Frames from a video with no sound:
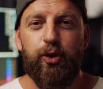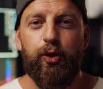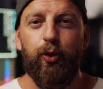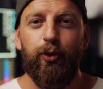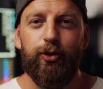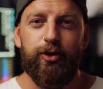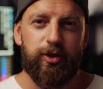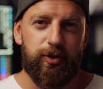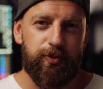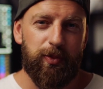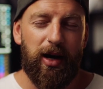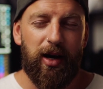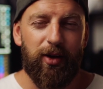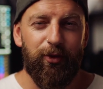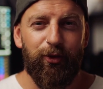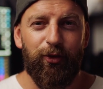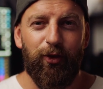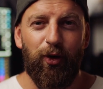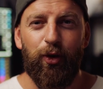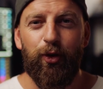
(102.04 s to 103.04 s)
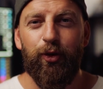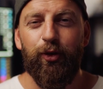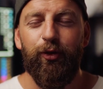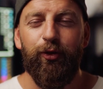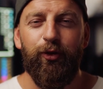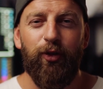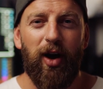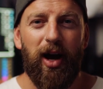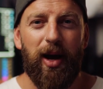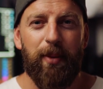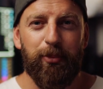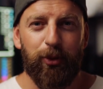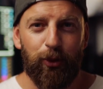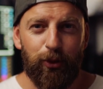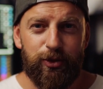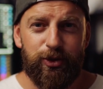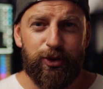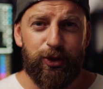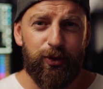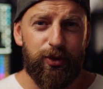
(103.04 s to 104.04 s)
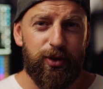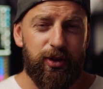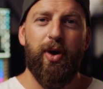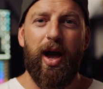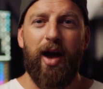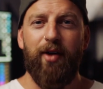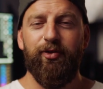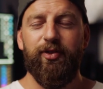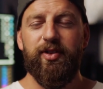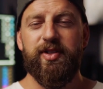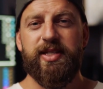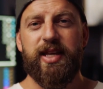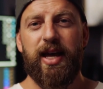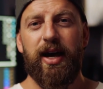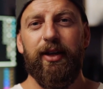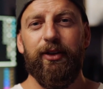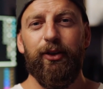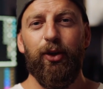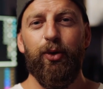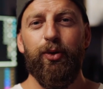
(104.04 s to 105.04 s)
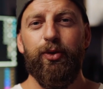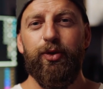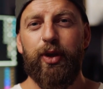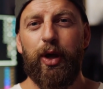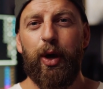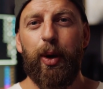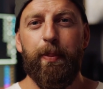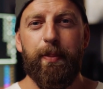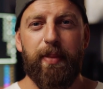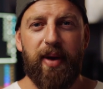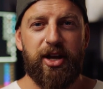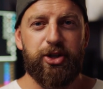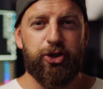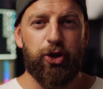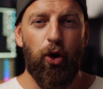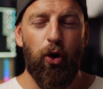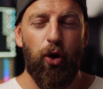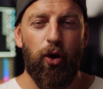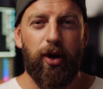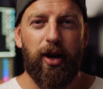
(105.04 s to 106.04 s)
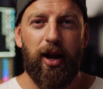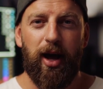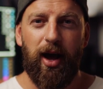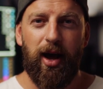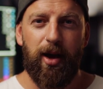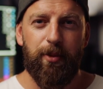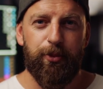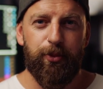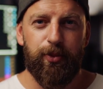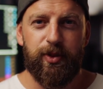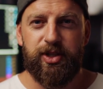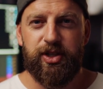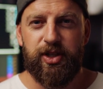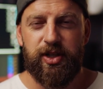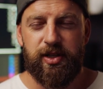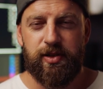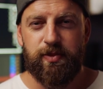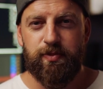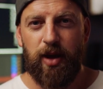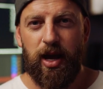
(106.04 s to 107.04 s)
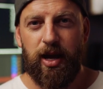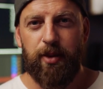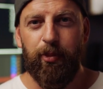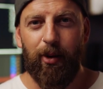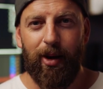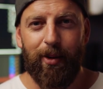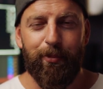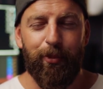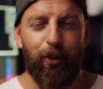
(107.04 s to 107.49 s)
to your smartphone via Bluetooth. You have to download the Measure On app, which is made by